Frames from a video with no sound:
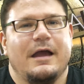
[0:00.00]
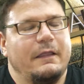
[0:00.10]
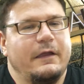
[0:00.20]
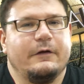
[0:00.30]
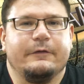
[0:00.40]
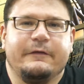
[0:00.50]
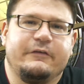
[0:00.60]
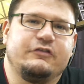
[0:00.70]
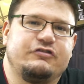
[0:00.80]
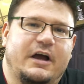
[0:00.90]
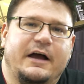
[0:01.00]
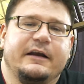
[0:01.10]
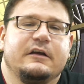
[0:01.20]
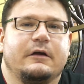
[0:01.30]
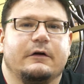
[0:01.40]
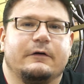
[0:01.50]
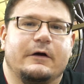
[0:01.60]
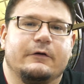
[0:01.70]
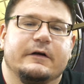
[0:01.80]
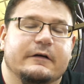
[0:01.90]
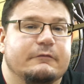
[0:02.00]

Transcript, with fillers: Hello, this is John, co-owner